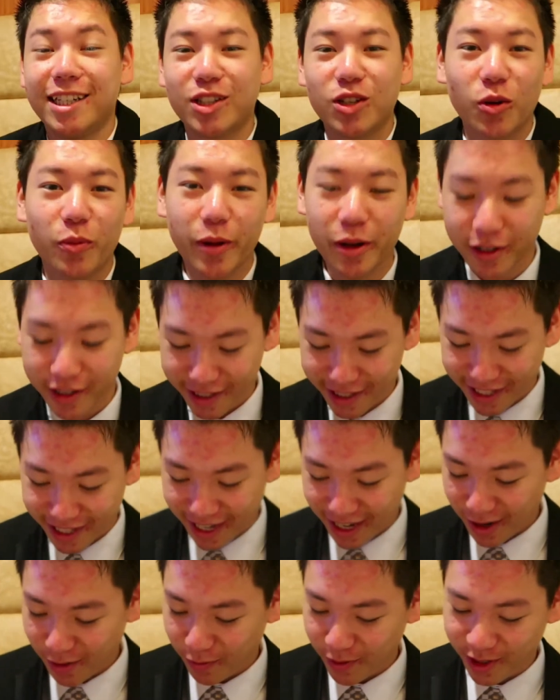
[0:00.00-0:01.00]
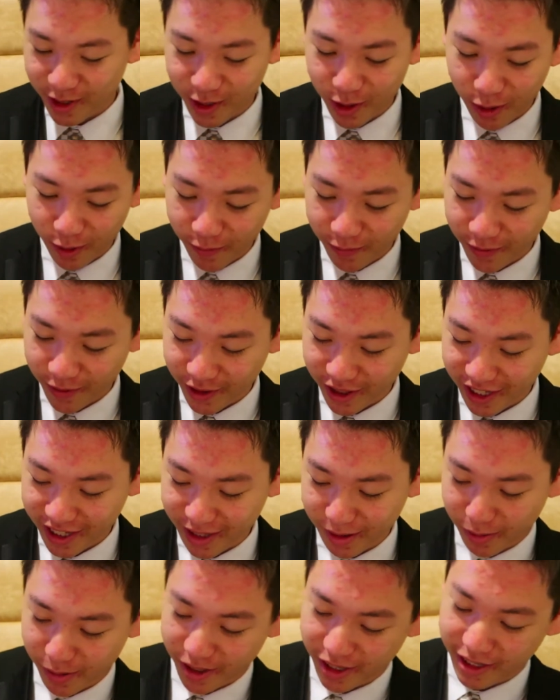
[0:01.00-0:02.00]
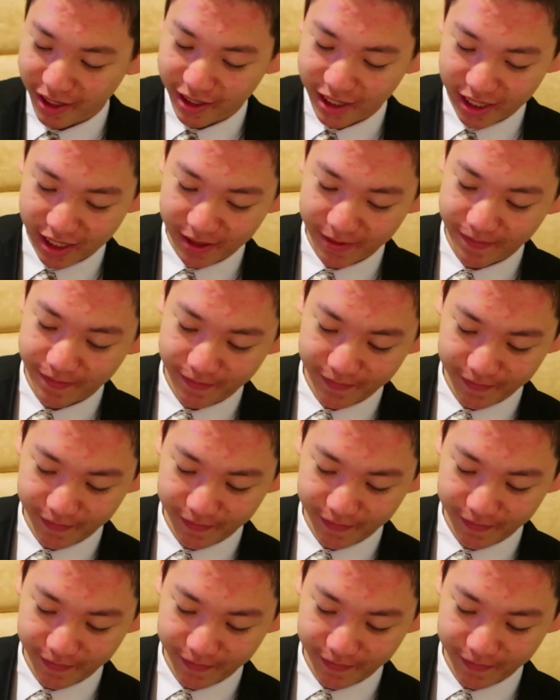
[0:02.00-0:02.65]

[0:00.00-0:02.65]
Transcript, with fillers: So apparently they got a reserve for this place.